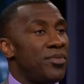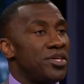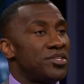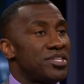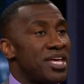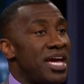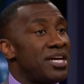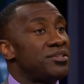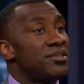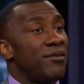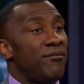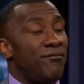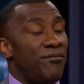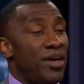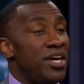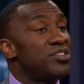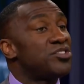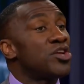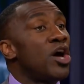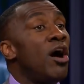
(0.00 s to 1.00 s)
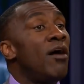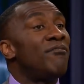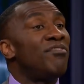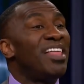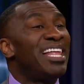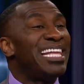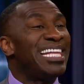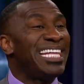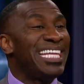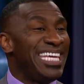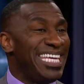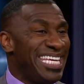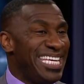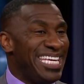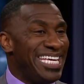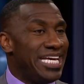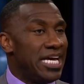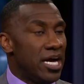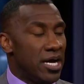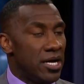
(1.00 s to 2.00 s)
this as a face of the
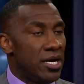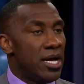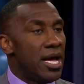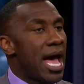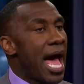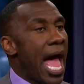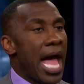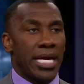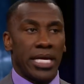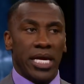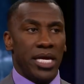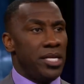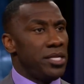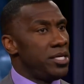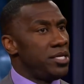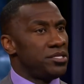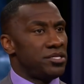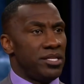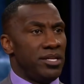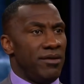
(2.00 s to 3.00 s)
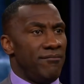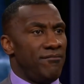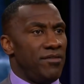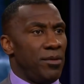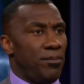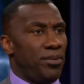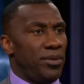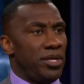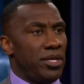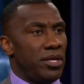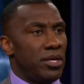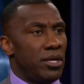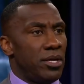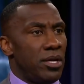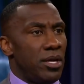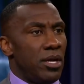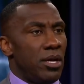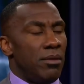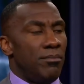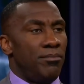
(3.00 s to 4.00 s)
league? I mm. get it. Mm. He's an MVP,
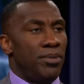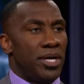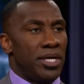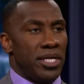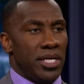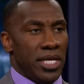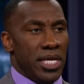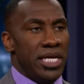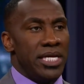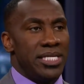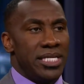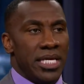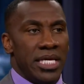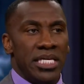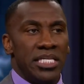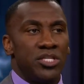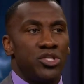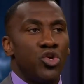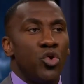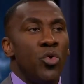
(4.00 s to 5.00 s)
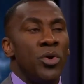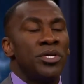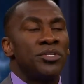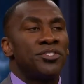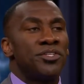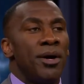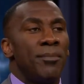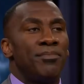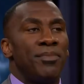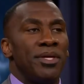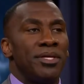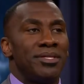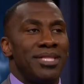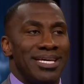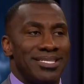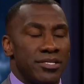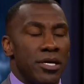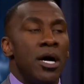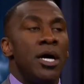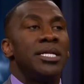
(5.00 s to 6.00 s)
but he he's doing something
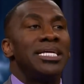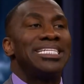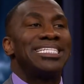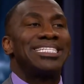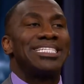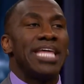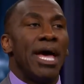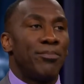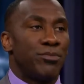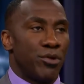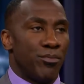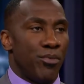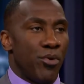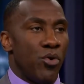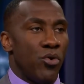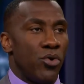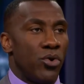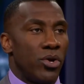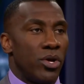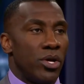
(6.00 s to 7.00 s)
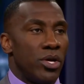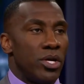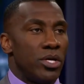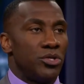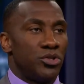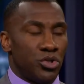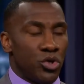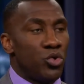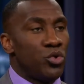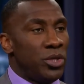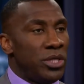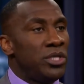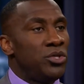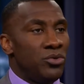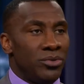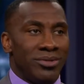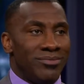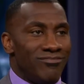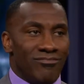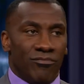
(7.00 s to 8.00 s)
that's unacceptable. So he.
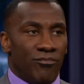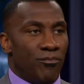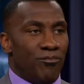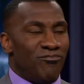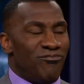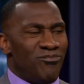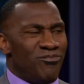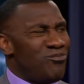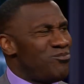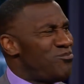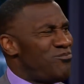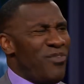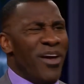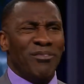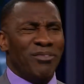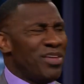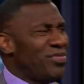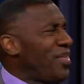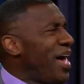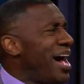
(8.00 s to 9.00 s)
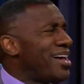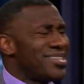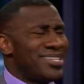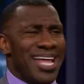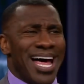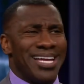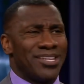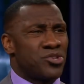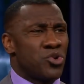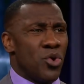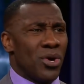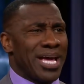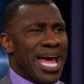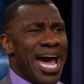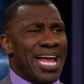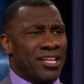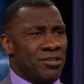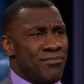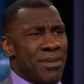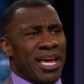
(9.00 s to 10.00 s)
$50,000 to a
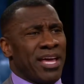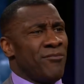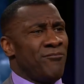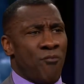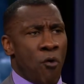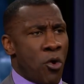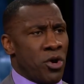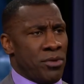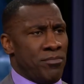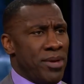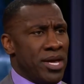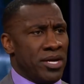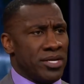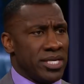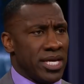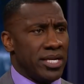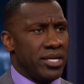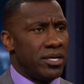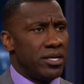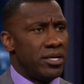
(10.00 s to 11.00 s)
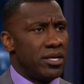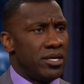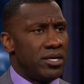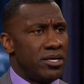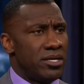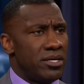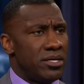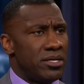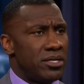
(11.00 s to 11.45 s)
guy that's making 40 million. Mm.